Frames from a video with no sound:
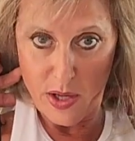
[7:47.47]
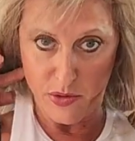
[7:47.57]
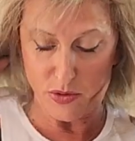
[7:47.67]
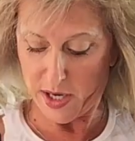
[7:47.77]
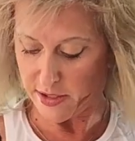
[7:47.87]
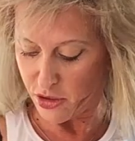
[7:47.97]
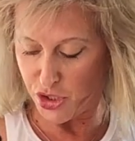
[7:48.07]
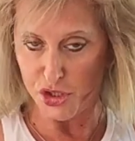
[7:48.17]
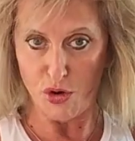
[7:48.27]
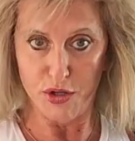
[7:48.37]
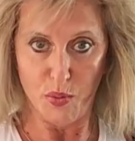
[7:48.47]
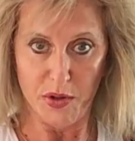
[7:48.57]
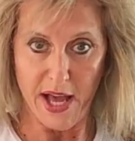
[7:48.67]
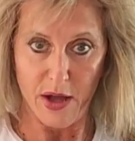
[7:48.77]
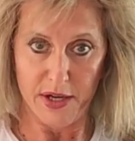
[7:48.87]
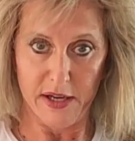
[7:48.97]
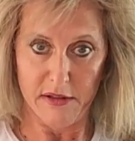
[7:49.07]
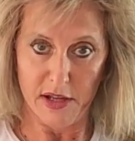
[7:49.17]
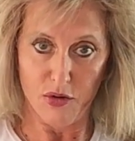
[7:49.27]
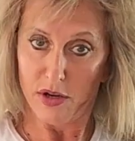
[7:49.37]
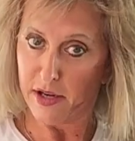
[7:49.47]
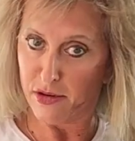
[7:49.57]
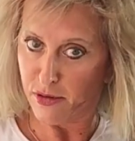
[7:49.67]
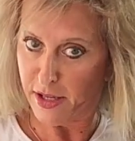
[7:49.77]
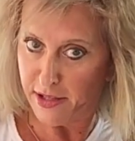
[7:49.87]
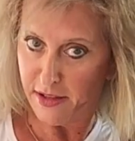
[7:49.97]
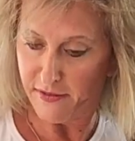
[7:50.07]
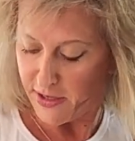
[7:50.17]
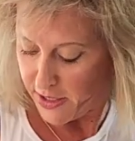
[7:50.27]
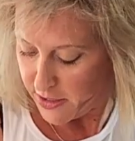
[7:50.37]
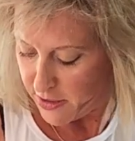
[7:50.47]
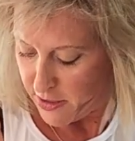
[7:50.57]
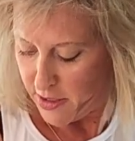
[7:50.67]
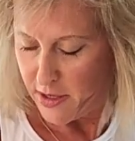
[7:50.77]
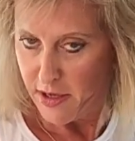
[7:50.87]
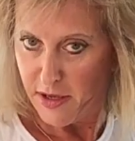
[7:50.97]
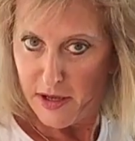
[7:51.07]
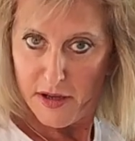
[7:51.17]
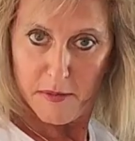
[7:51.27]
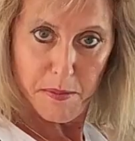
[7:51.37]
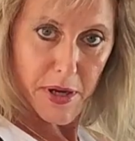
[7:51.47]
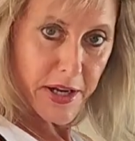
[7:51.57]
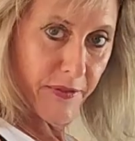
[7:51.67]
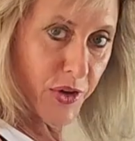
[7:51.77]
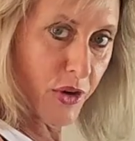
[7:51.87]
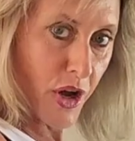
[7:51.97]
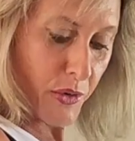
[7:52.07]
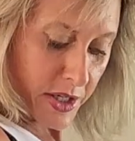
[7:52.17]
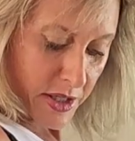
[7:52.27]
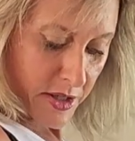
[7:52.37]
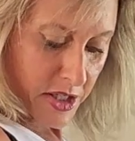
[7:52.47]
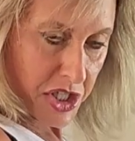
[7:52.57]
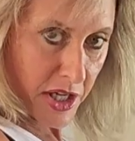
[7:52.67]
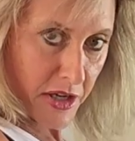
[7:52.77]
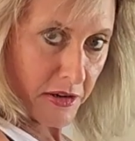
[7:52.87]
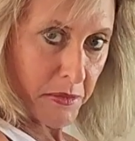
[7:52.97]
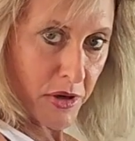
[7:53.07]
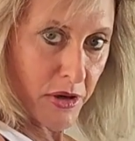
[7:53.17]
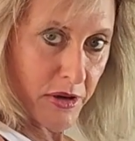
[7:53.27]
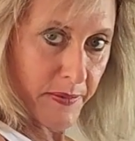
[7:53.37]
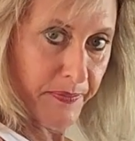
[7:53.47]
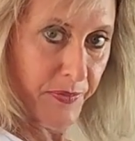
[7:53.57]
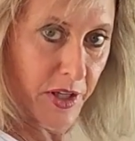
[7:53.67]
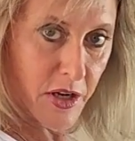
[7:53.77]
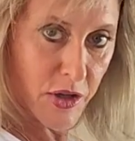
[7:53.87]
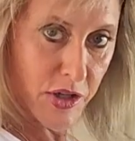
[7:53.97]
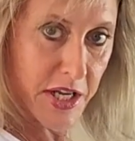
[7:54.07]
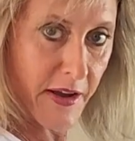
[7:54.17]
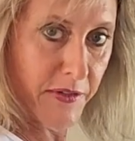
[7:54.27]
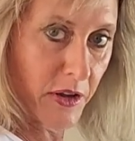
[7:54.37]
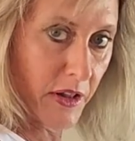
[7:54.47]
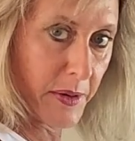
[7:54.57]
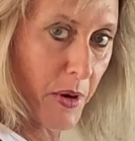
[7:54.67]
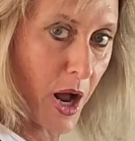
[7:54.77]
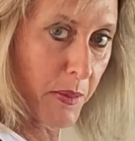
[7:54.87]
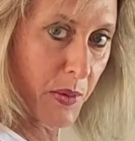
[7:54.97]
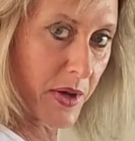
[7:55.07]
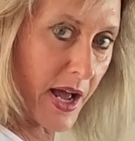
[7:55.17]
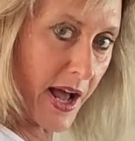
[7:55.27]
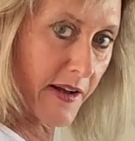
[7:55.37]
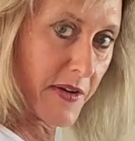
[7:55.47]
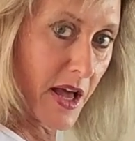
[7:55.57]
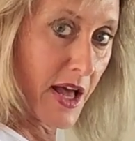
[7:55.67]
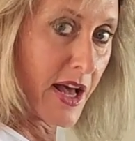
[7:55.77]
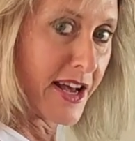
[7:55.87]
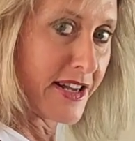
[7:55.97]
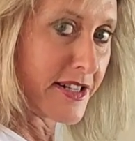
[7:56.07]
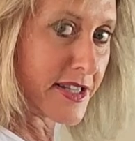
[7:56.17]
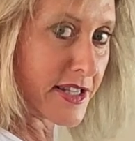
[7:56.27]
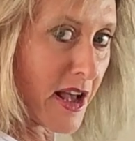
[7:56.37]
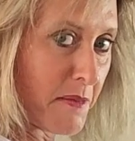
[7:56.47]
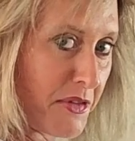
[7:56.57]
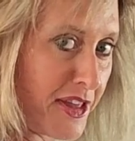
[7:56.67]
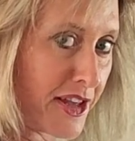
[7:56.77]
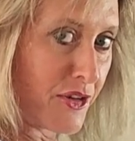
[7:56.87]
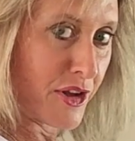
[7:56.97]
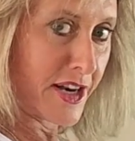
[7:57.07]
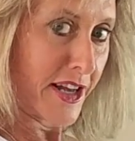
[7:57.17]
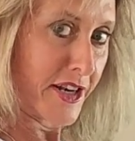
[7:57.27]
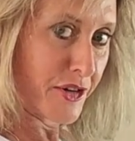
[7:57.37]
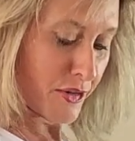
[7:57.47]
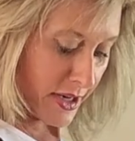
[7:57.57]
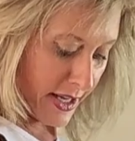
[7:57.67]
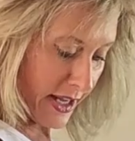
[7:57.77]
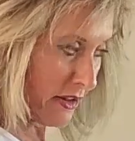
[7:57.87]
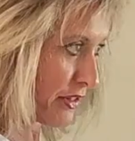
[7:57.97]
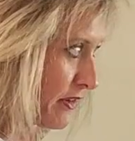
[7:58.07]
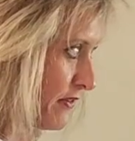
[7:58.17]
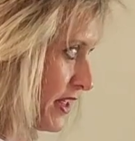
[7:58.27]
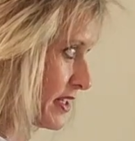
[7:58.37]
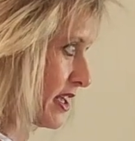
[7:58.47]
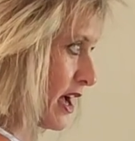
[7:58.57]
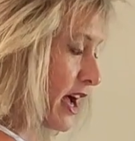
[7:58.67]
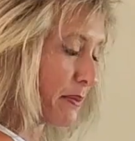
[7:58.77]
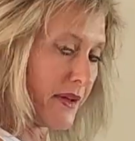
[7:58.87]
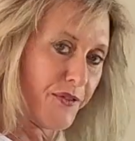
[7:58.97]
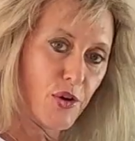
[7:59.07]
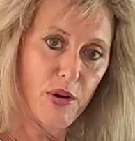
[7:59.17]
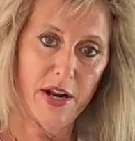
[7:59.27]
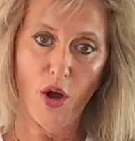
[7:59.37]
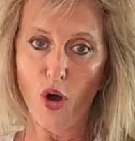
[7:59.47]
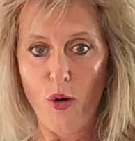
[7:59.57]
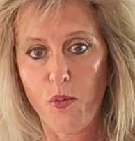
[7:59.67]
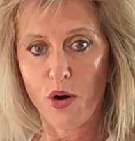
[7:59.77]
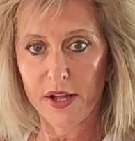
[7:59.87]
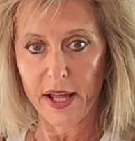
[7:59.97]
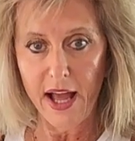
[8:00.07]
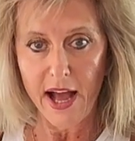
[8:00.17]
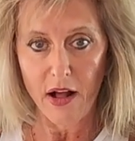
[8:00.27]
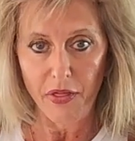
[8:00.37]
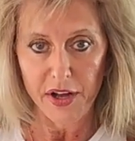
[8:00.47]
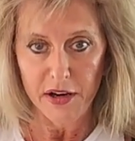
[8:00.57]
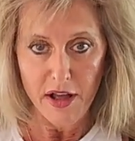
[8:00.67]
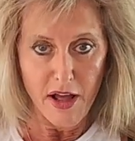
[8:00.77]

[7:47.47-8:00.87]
whether or not to show you without anything on underneath of it. But if you're going to the gym, you know, you definitely probably want to have something on underneath of the top. If you're at home working out, then